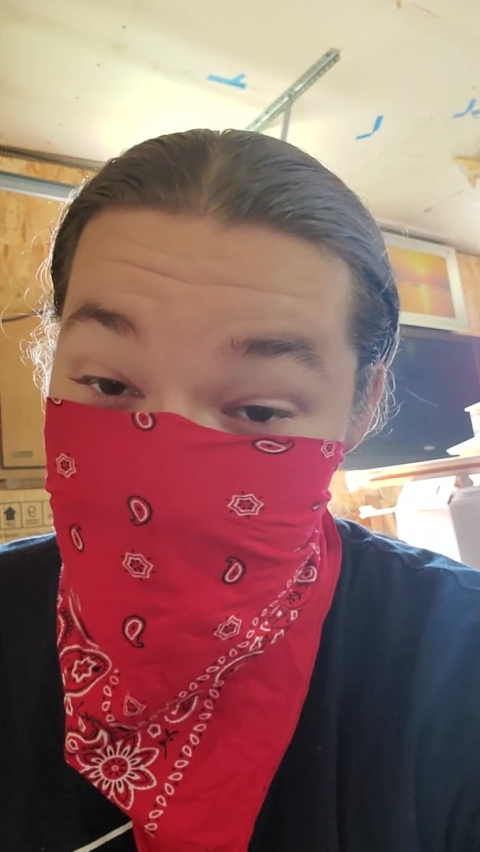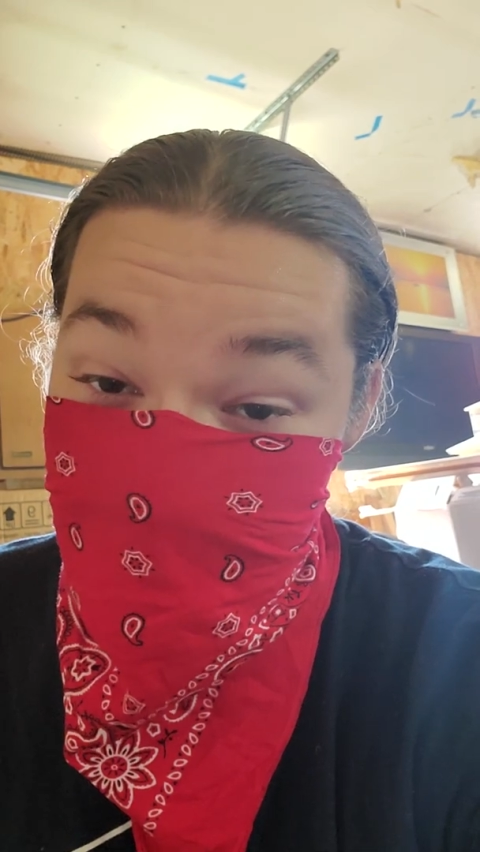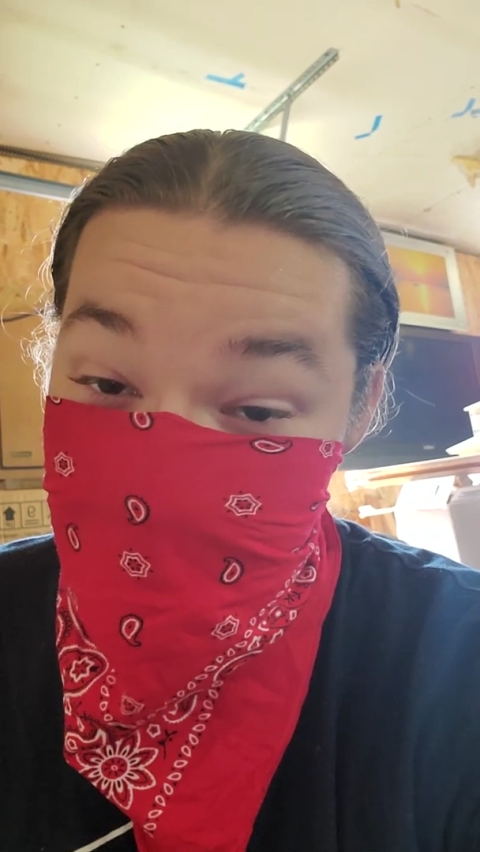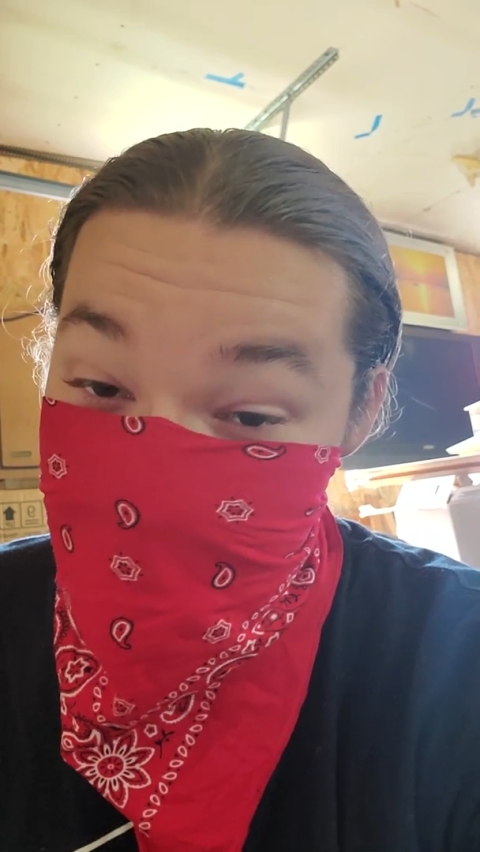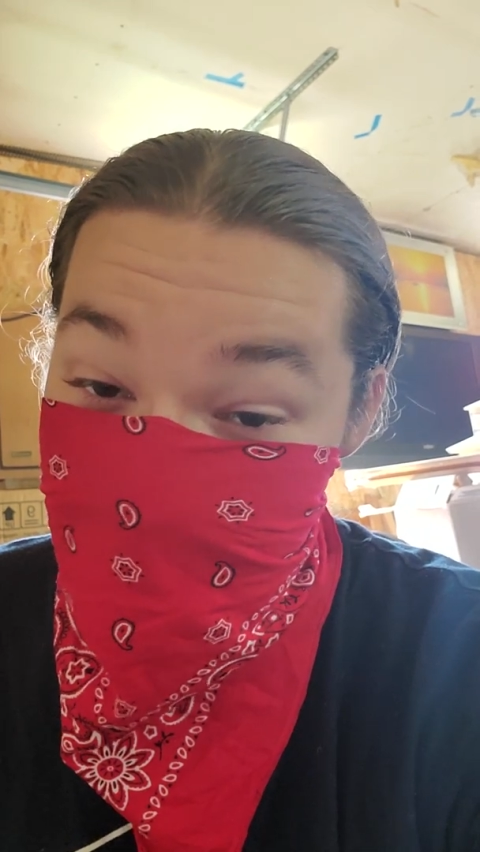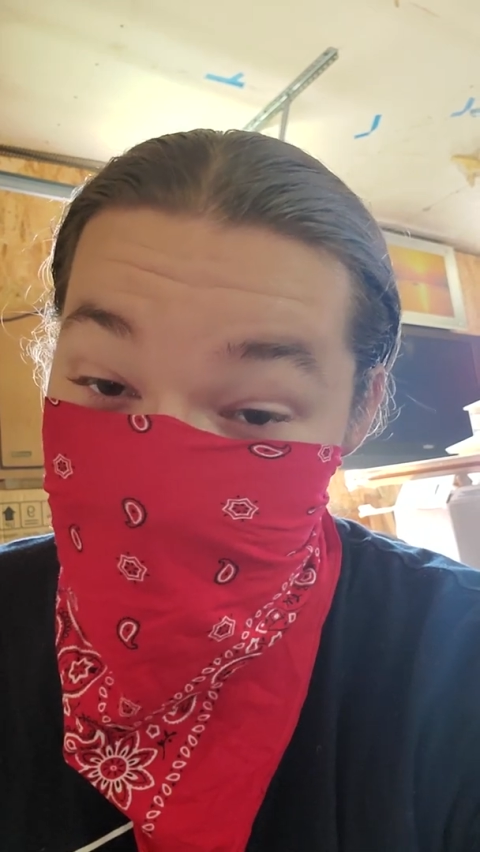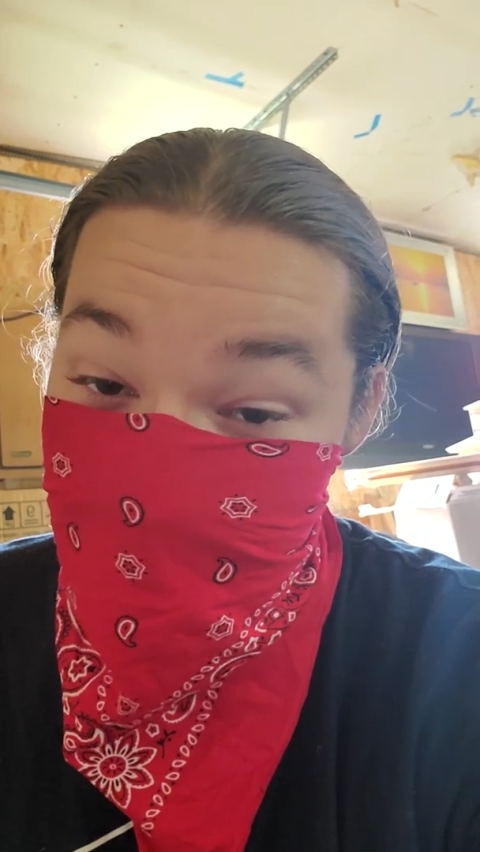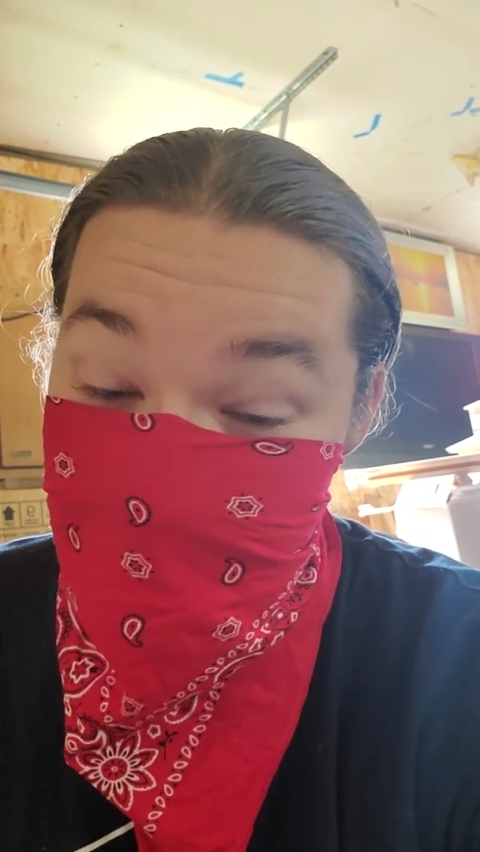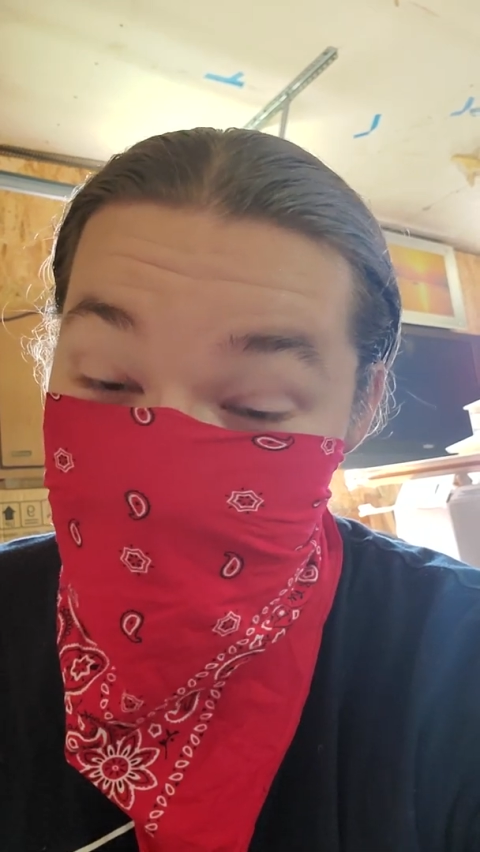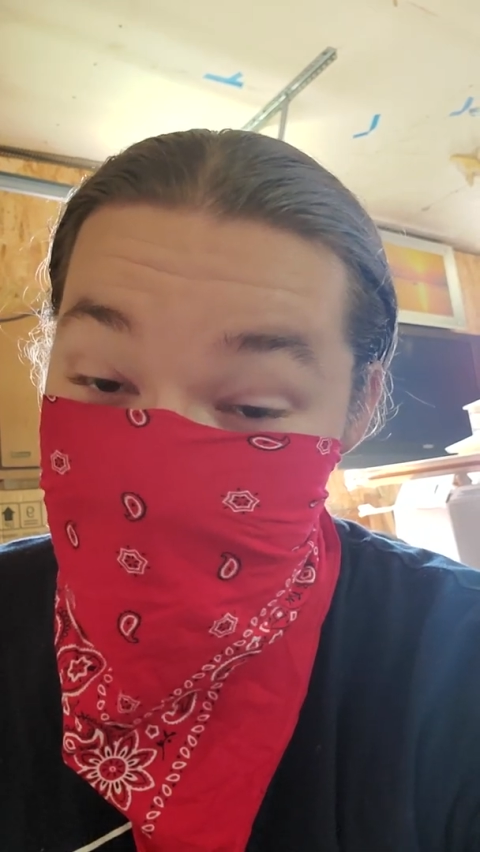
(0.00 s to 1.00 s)
to manage
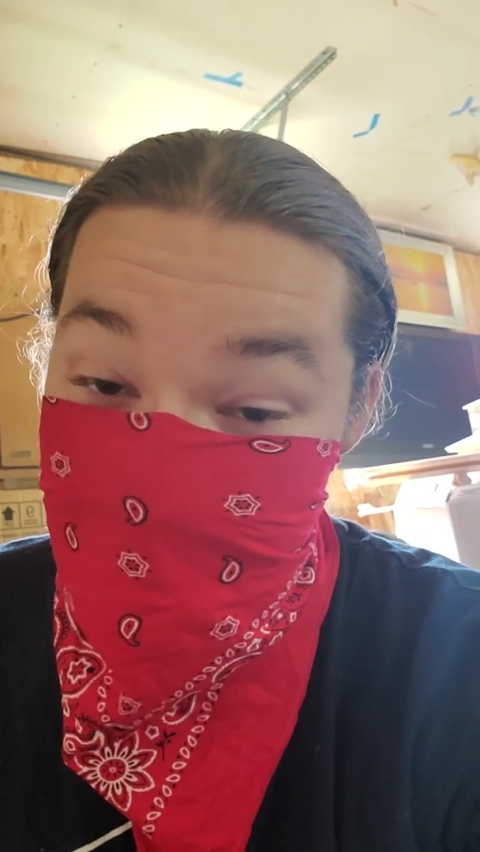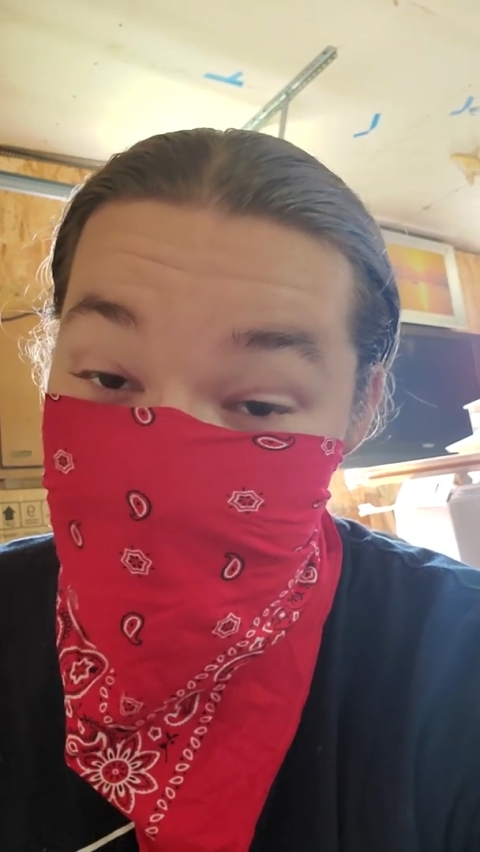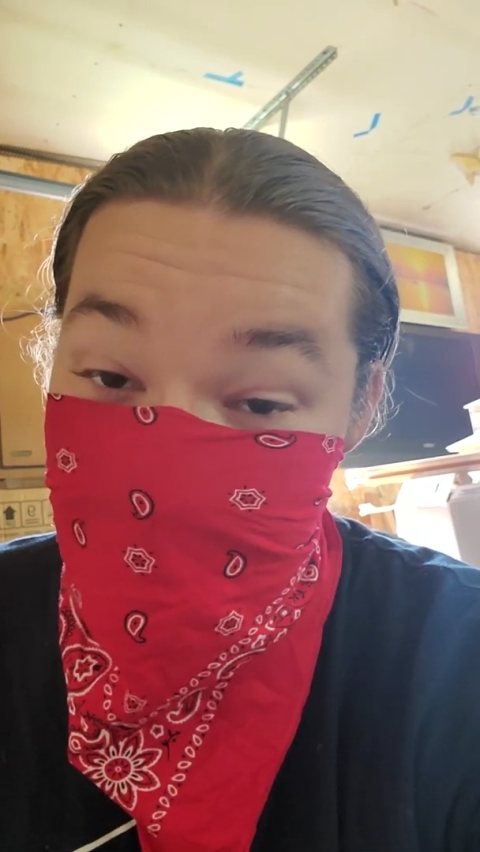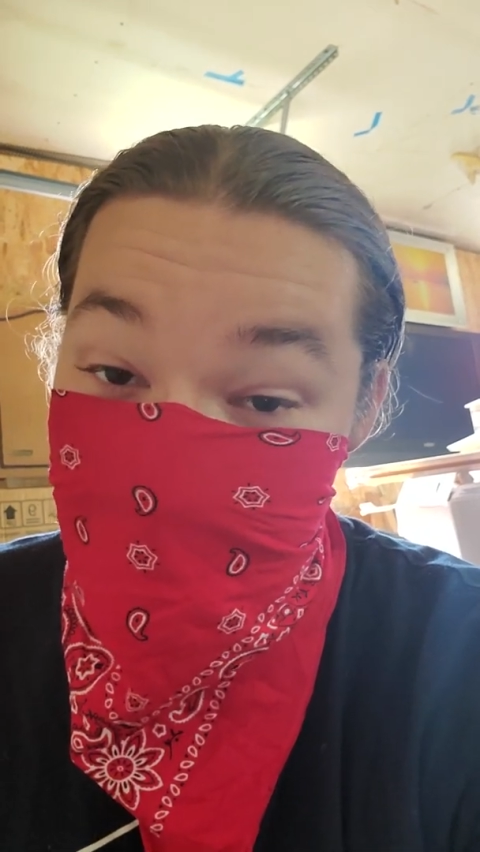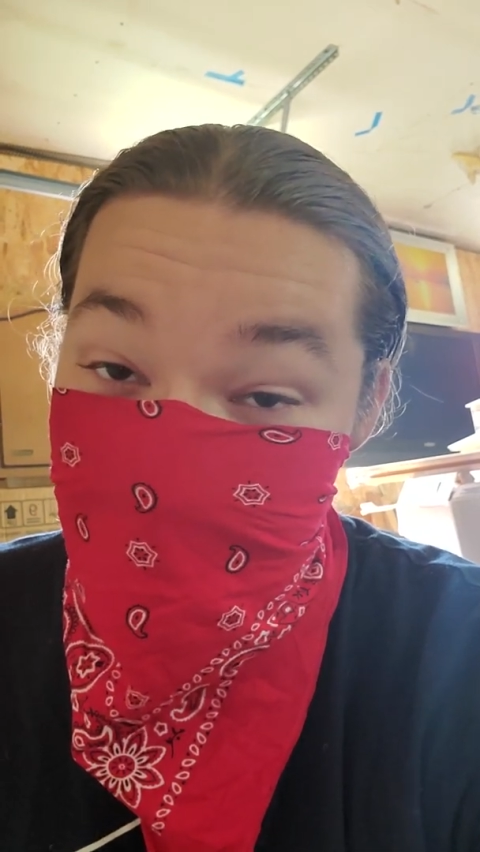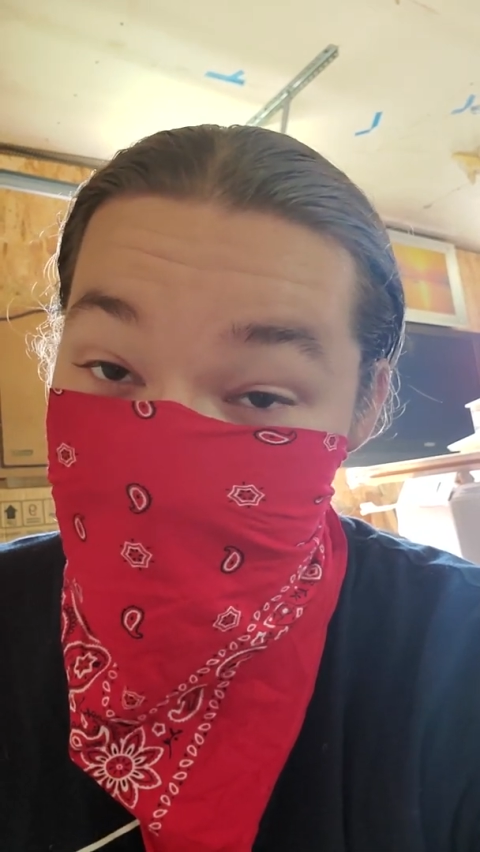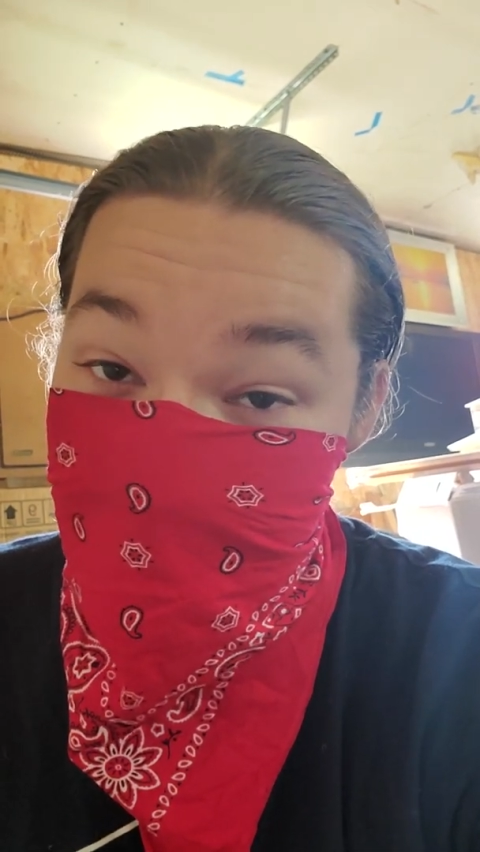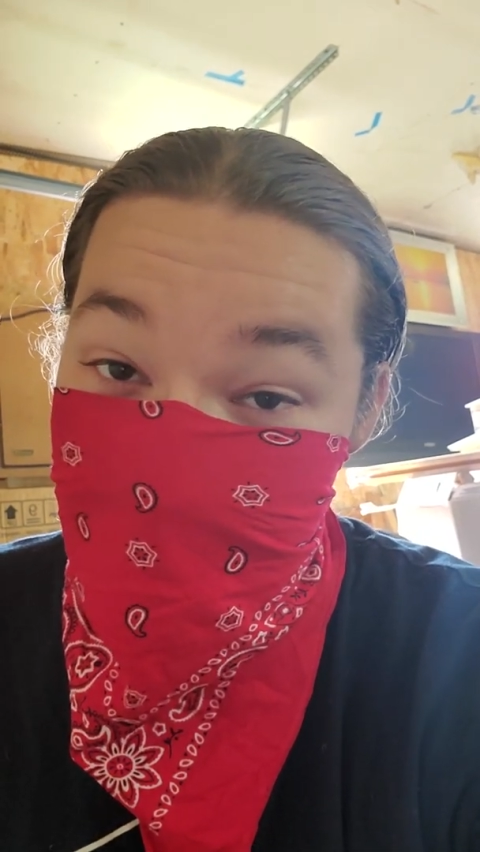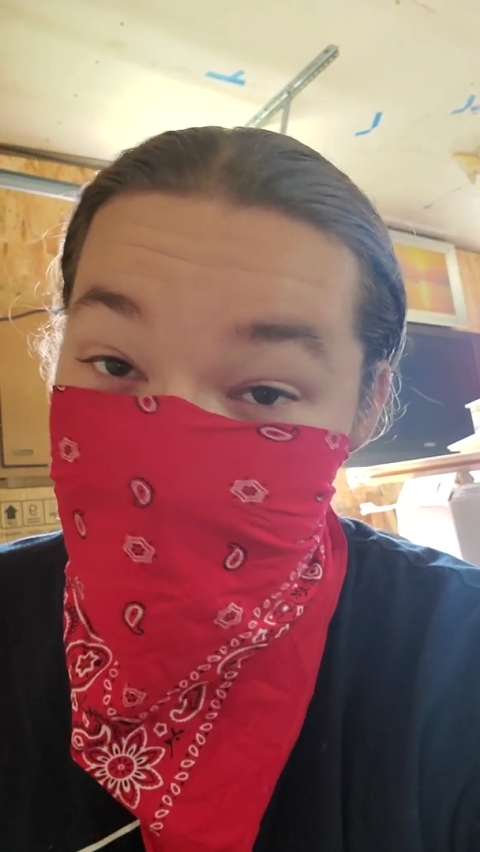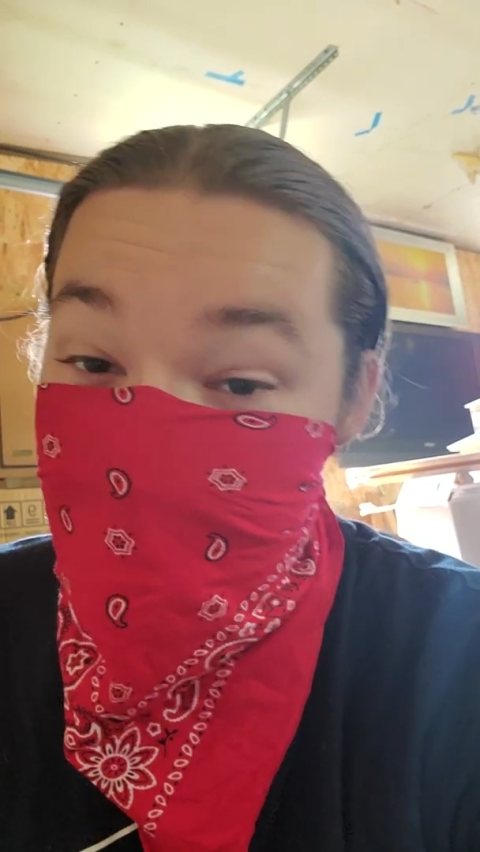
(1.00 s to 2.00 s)
my time and
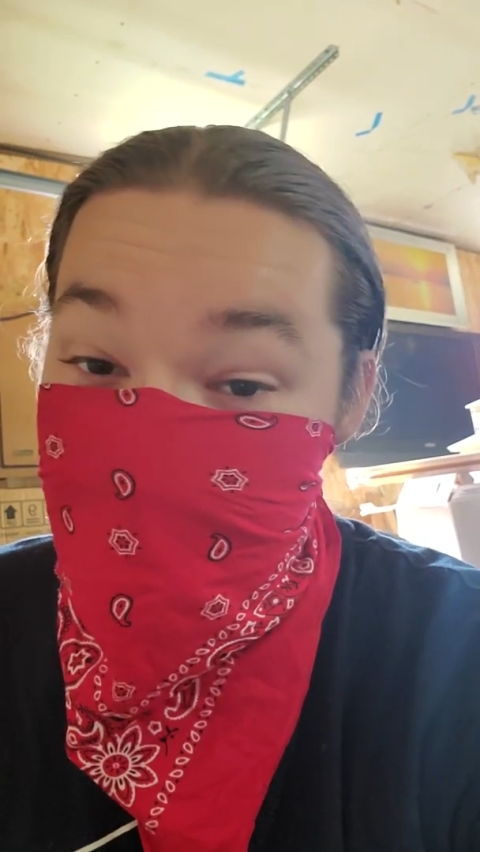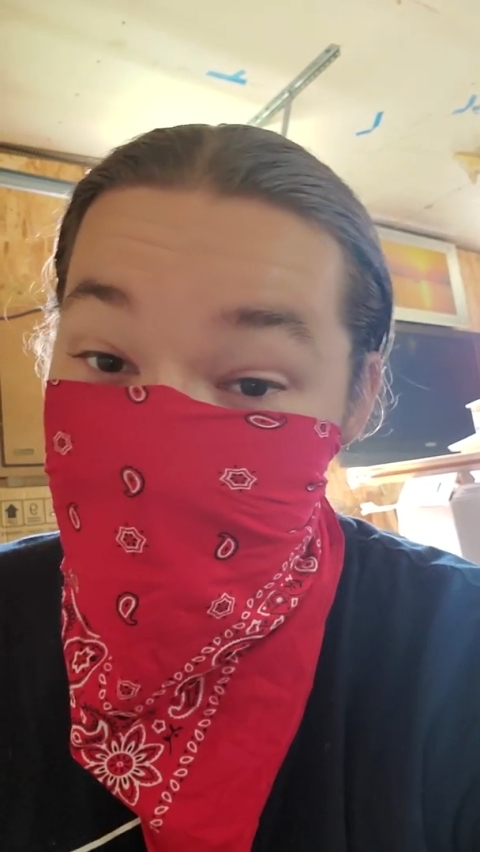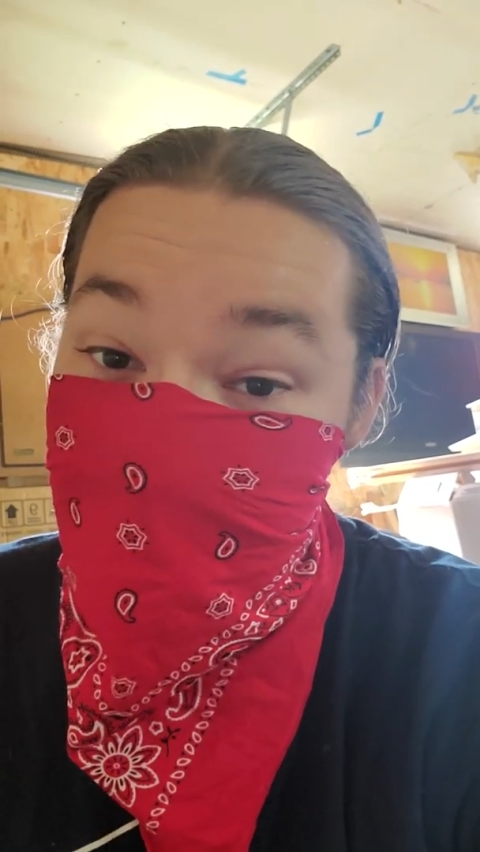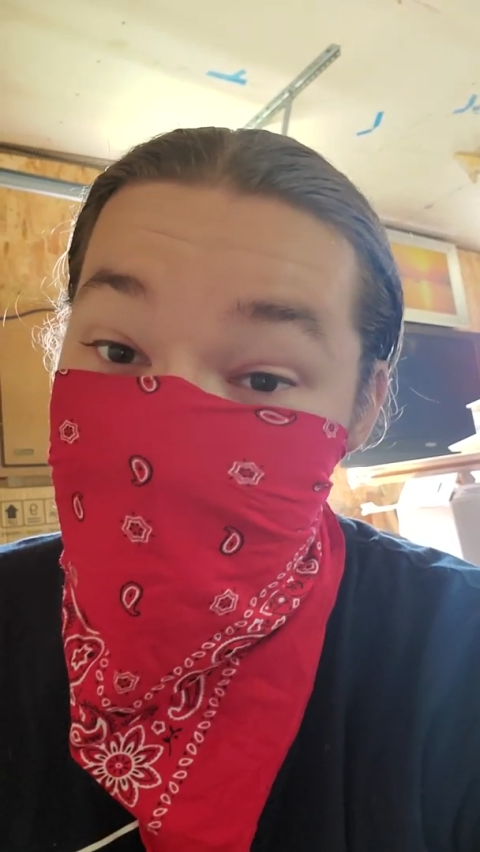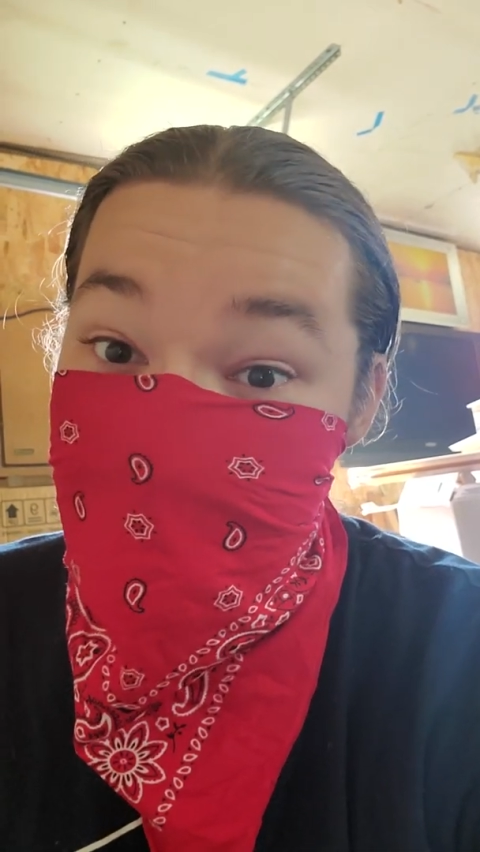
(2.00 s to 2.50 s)
make money